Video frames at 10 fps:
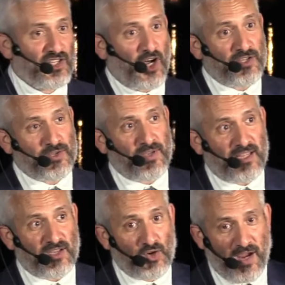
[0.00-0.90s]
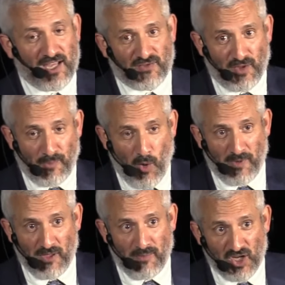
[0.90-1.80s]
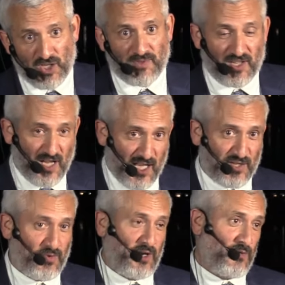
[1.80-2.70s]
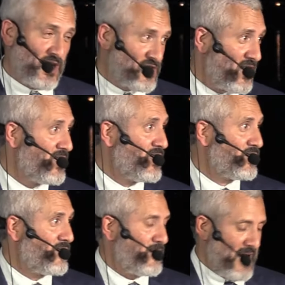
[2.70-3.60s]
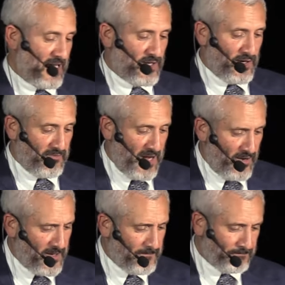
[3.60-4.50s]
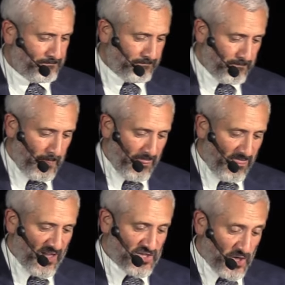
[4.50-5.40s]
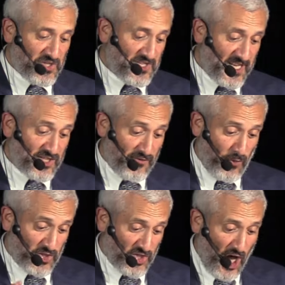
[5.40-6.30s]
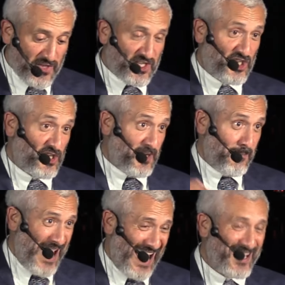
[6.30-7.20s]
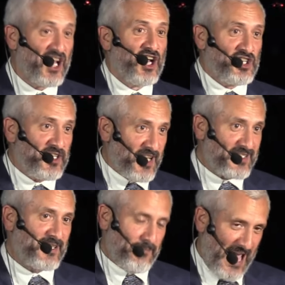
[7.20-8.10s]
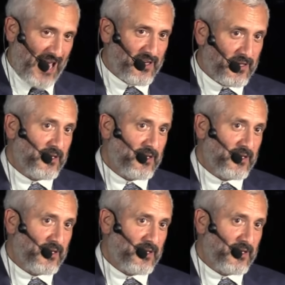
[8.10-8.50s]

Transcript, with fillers: to also get the grace for the Pope and the bishops to consecrate Russia to the Immaculate Heart of Mary. So she says, to forestall this, I shall come back. She does come back